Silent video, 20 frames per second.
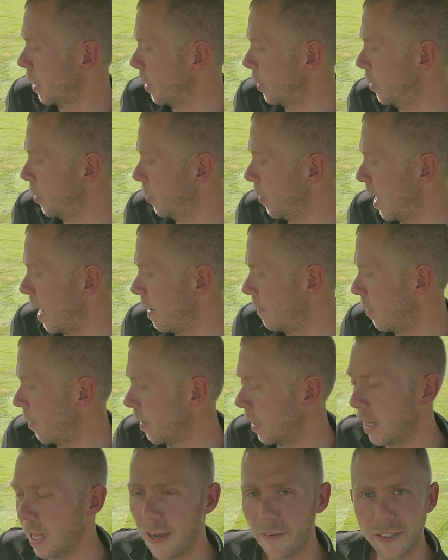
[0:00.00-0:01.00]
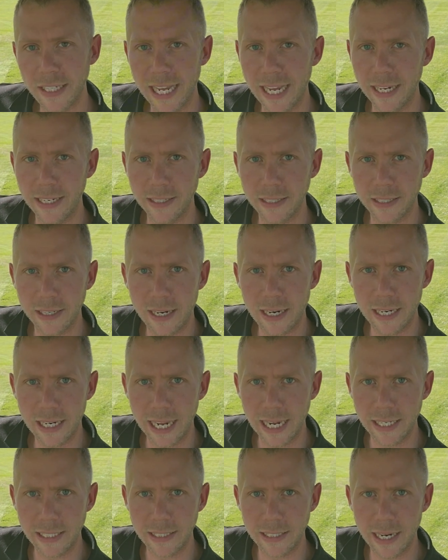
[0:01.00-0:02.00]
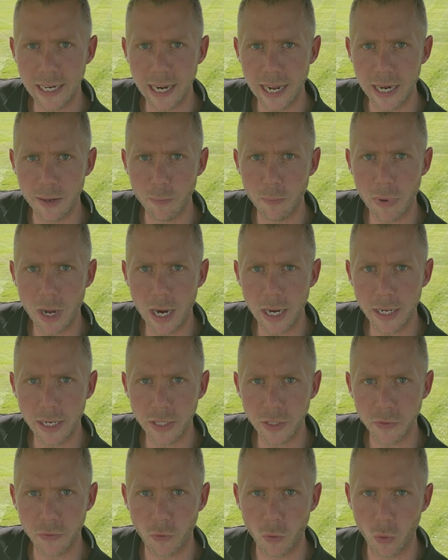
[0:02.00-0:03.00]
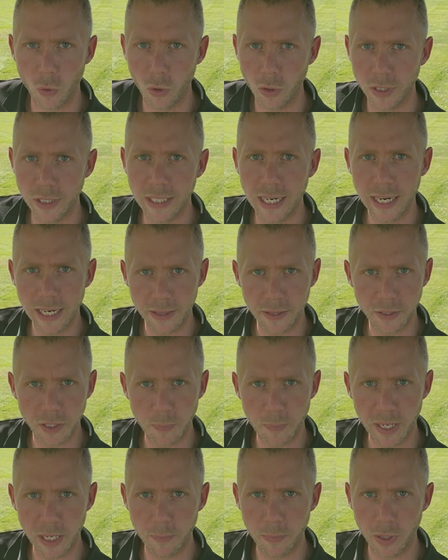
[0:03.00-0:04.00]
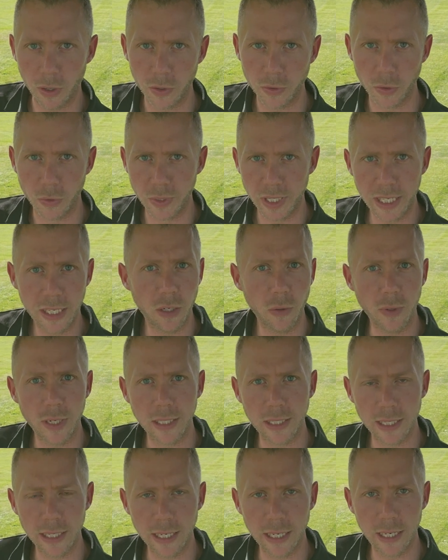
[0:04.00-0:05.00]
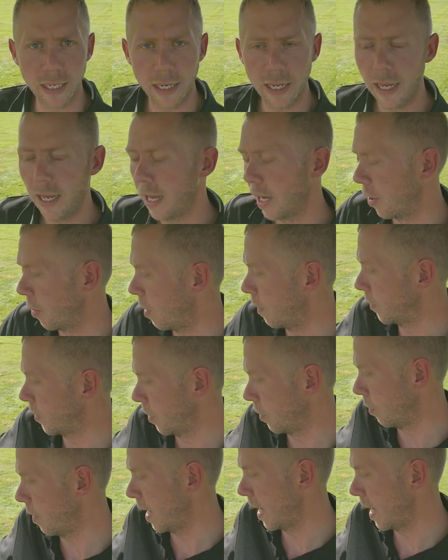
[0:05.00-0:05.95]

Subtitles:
You do have on the left-hand side a set and minus for setting the speed but also decreasing it. And off to the